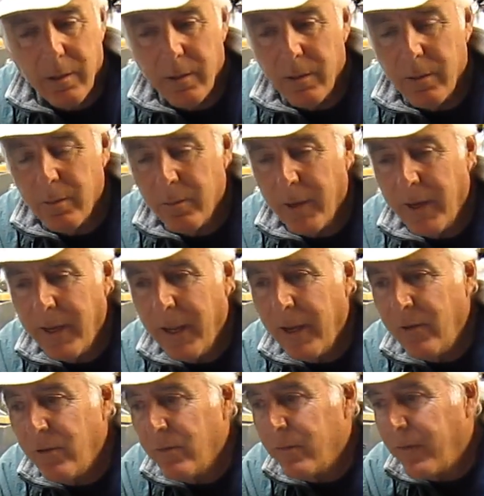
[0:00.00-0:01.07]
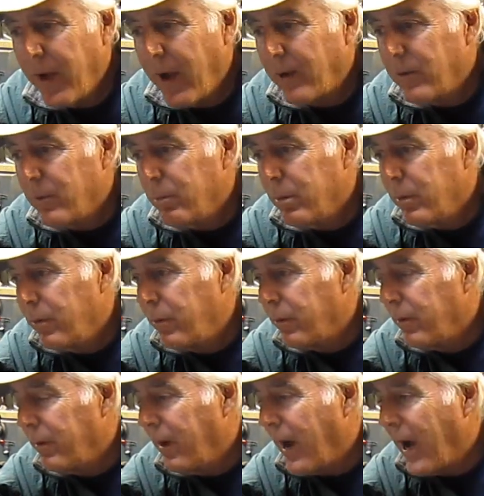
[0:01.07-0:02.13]
radiation factor blew
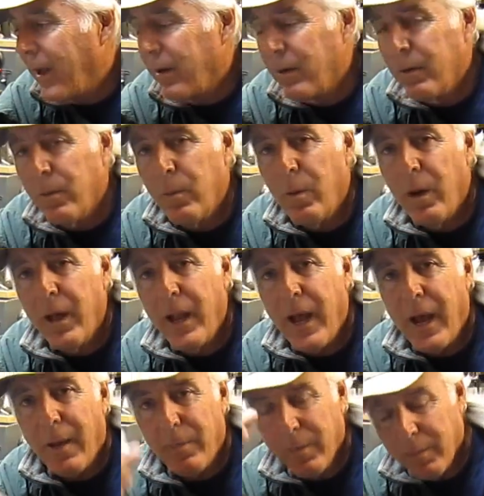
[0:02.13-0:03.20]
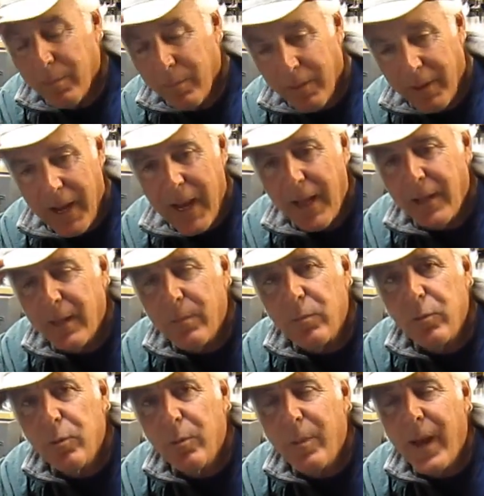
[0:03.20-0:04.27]
through here. I don't know what happened, but I had them
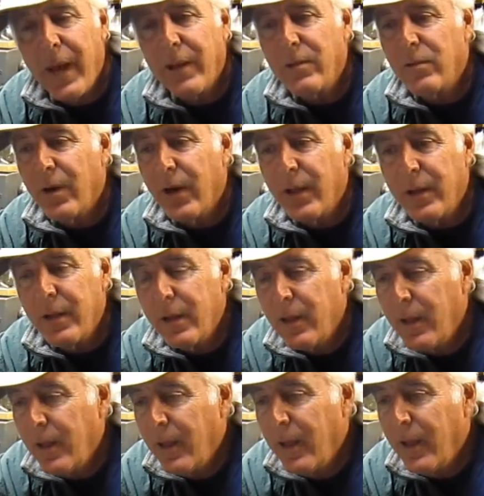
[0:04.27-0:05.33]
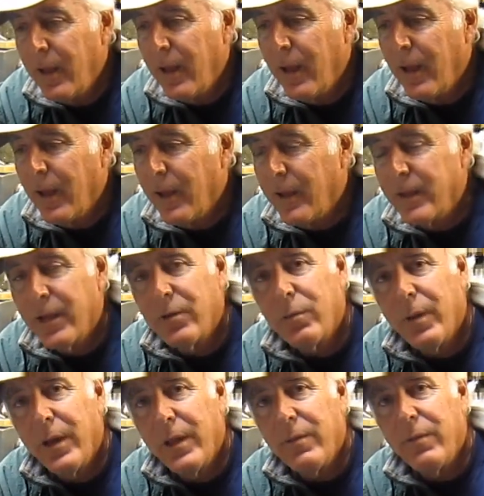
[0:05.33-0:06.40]
tool bags on. I think that's
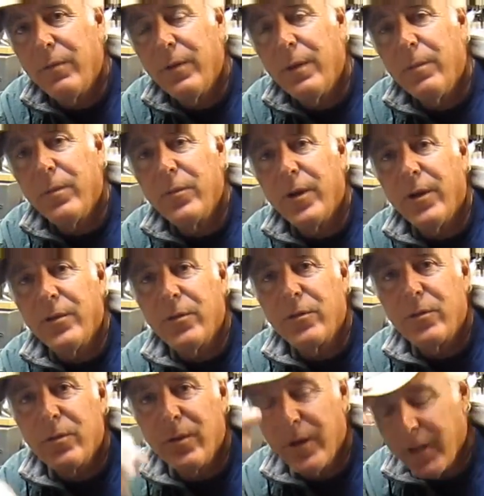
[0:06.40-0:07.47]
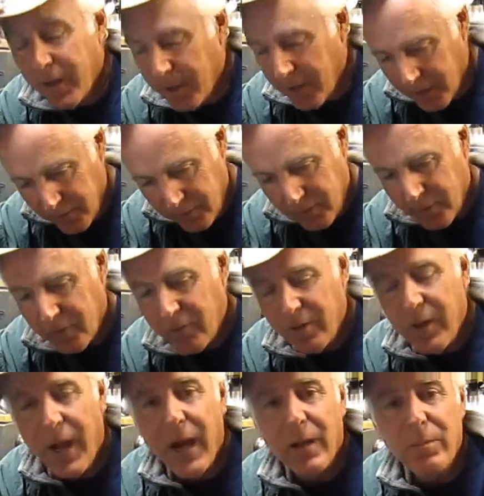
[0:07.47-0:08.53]
why the film was all distorted. It just
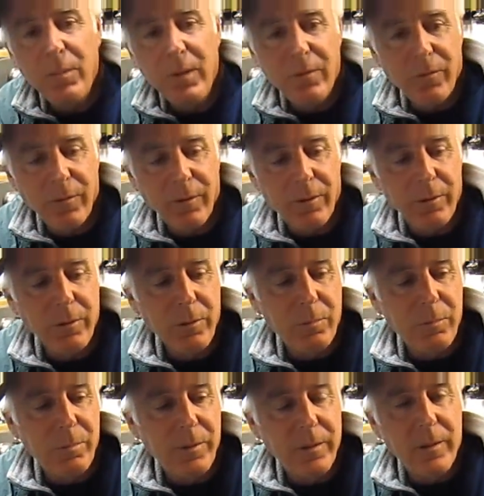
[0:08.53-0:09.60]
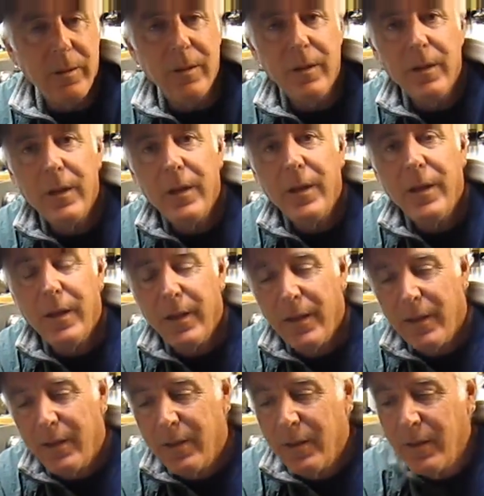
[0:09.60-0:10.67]
knocked me for a loop, and
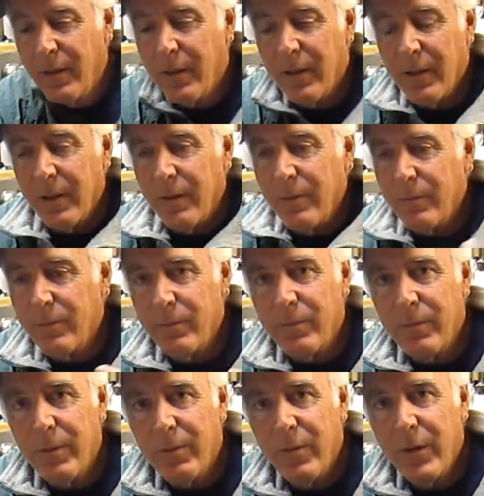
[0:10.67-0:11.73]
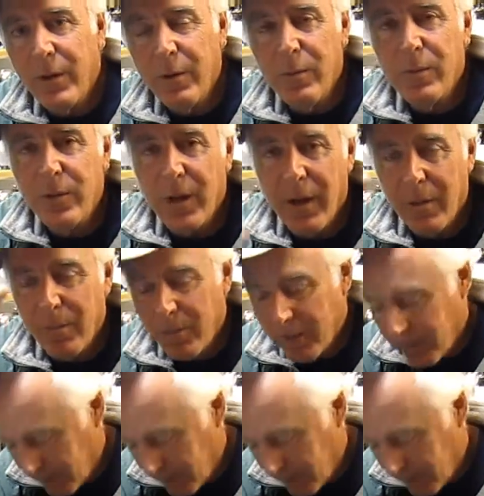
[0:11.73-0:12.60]
the video was terrible.